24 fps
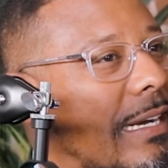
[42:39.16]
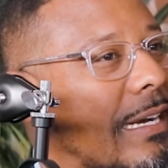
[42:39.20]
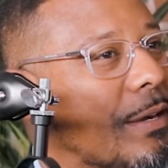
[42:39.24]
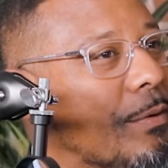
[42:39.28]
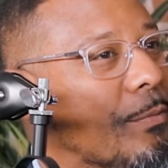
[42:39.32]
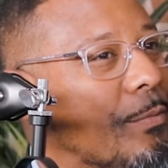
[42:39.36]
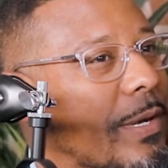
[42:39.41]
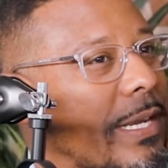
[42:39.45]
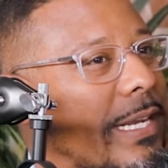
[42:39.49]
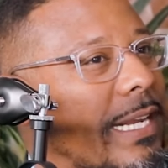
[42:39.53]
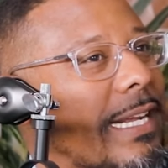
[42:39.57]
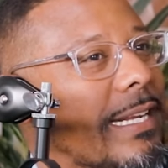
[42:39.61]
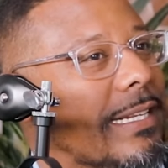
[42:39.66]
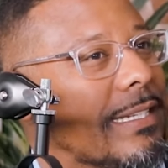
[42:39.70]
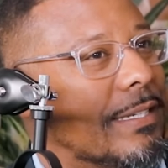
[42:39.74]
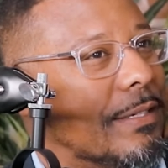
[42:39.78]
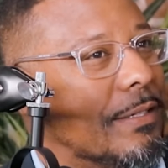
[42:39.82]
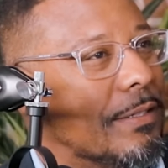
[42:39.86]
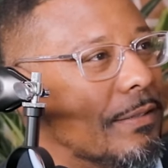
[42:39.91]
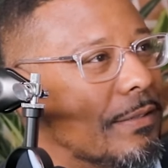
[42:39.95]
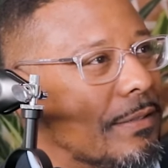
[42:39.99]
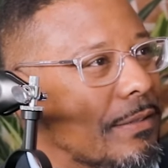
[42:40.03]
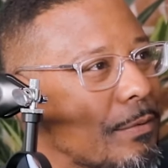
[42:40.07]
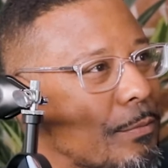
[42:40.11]

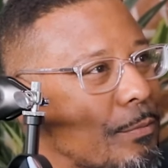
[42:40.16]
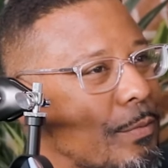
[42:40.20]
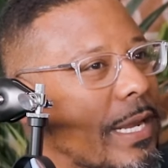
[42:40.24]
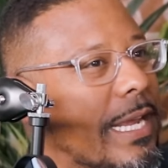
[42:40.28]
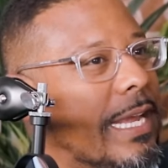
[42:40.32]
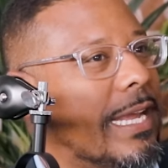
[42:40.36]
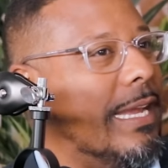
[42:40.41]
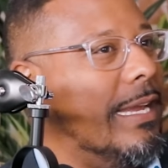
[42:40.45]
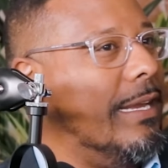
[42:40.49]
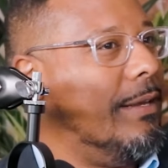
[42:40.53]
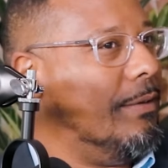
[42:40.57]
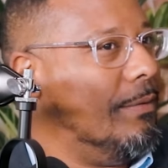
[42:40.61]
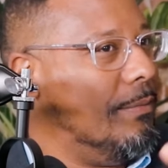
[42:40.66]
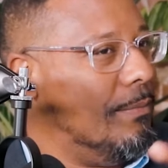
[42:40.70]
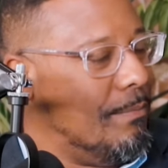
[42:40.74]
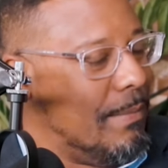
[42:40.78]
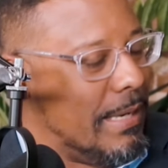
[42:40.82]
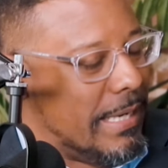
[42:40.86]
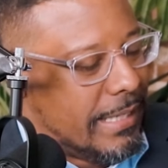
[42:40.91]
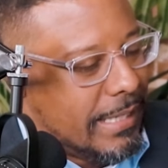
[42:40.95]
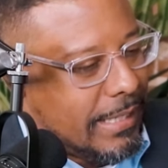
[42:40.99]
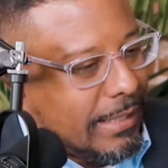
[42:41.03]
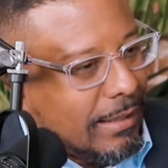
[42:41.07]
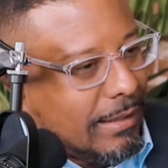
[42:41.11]
we,
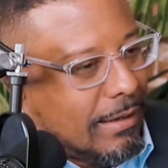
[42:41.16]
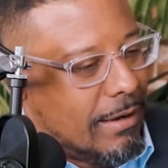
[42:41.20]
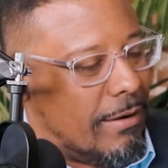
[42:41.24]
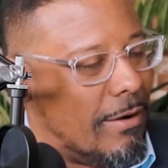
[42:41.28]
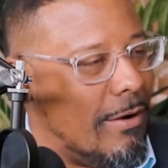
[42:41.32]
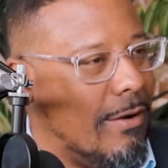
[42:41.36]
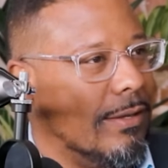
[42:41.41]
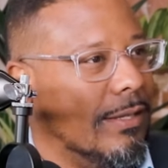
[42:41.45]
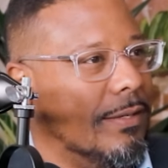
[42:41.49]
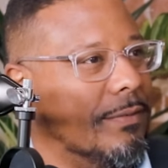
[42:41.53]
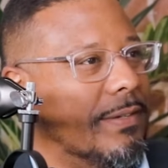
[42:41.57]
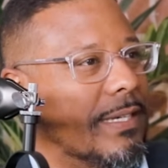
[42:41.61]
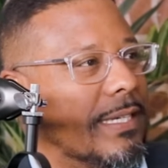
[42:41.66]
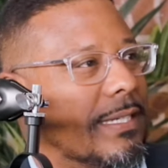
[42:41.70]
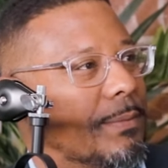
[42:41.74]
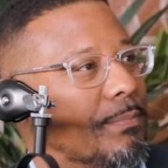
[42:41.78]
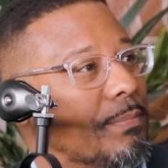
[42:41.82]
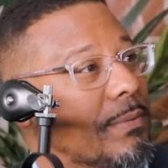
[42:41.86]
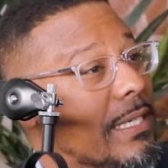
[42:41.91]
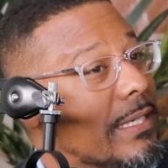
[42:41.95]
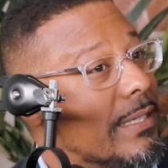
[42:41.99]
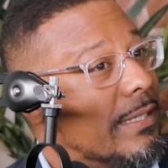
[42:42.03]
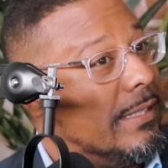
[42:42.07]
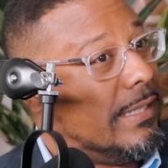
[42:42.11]
meaning all of us,
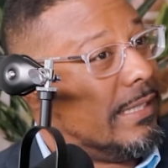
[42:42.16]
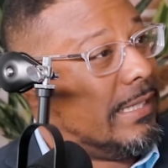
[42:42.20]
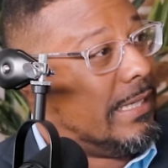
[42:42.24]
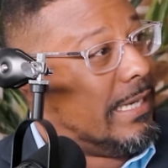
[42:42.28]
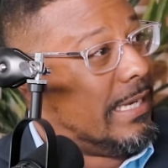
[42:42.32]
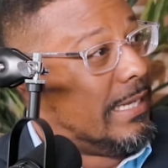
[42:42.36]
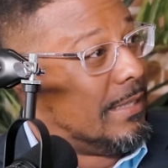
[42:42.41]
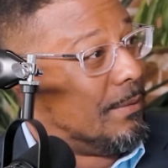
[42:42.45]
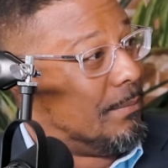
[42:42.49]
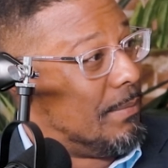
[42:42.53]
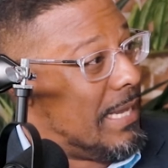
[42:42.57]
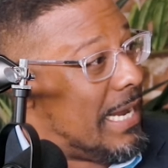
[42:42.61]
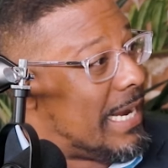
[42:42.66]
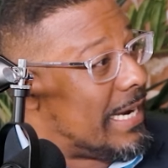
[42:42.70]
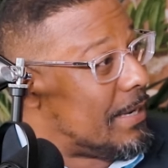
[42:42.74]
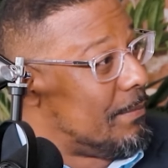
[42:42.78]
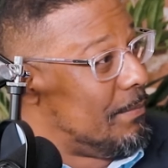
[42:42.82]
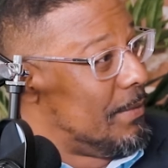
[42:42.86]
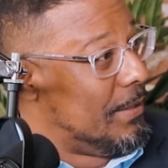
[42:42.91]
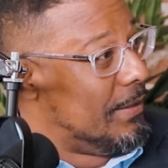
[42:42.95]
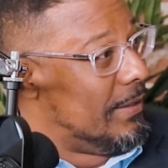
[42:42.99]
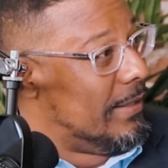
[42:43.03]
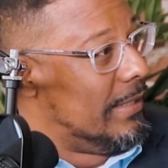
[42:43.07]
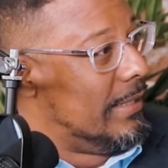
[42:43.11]
particularly in the Black
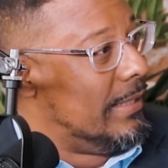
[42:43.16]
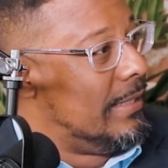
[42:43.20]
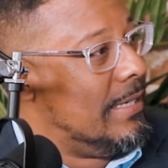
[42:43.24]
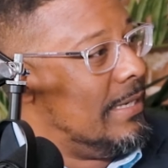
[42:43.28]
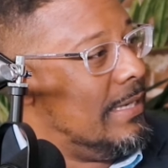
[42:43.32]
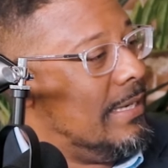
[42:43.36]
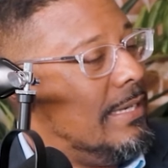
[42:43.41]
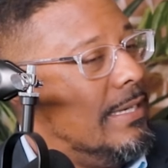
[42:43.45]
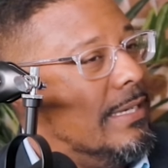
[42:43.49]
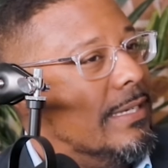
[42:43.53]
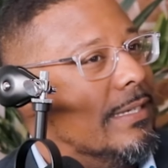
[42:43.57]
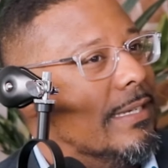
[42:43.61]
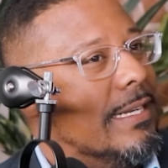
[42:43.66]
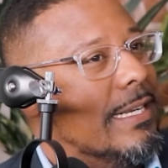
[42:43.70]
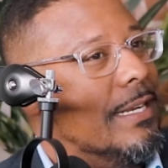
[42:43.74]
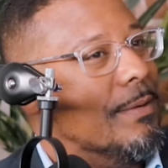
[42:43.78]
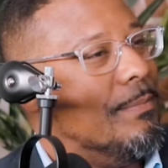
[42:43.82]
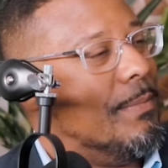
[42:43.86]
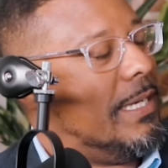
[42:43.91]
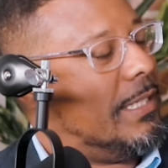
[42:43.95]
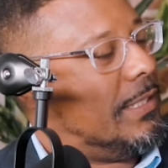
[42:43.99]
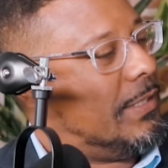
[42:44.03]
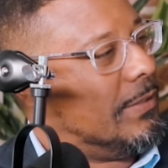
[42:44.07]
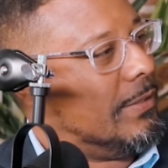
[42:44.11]
community, need to
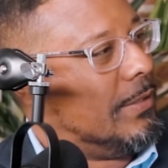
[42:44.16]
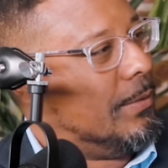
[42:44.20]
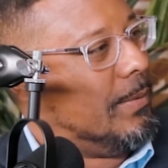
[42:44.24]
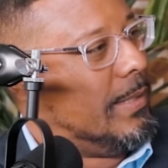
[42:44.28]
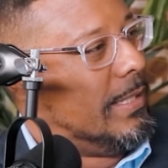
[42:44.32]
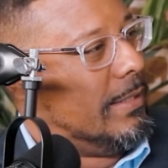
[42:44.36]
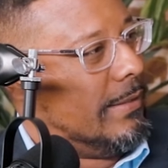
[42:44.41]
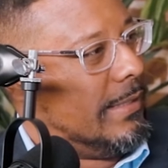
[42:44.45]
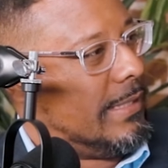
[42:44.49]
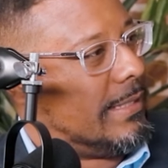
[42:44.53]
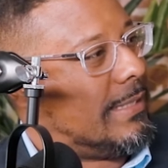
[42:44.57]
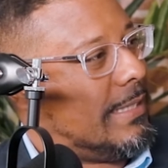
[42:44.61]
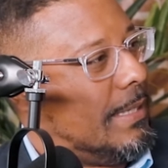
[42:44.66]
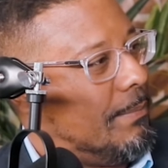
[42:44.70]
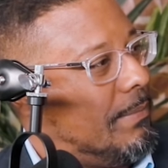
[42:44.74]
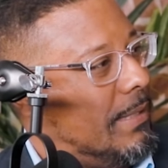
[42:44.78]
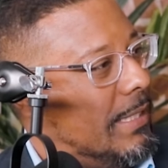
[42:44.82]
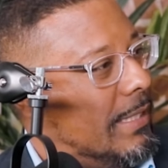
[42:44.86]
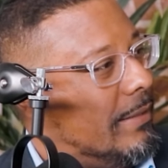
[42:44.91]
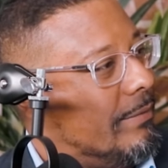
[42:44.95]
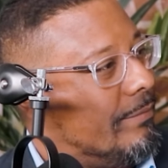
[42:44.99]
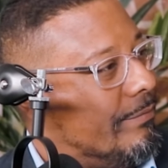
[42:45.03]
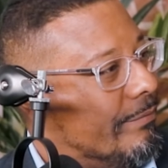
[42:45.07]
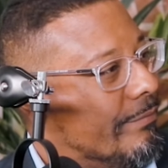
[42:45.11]
make sure that we don't accept
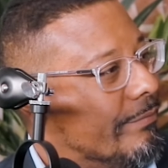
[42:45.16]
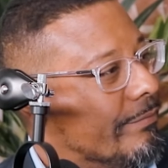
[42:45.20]
that.